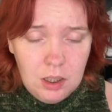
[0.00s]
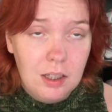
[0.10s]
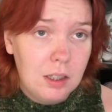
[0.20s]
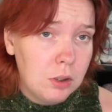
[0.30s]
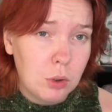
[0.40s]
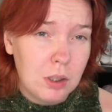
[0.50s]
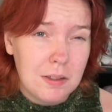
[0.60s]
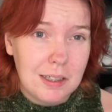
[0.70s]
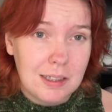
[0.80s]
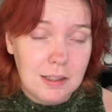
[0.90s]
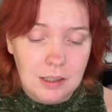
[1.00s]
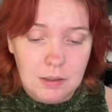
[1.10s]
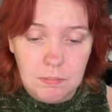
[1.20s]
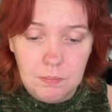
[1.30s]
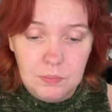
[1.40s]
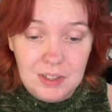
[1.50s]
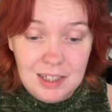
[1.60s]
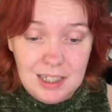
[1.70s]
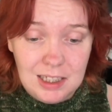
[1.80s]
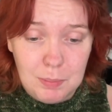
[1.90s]

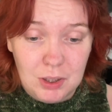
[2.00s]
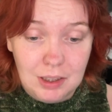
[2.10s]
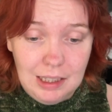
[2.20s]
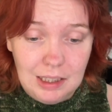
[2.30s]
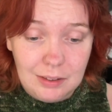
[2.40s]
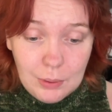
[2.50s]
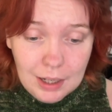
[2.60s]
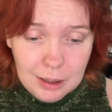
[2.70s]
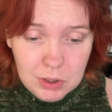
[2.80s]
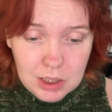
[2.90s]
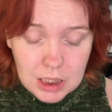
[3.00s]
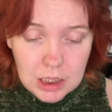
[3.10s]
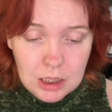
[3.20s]
166.8 grams,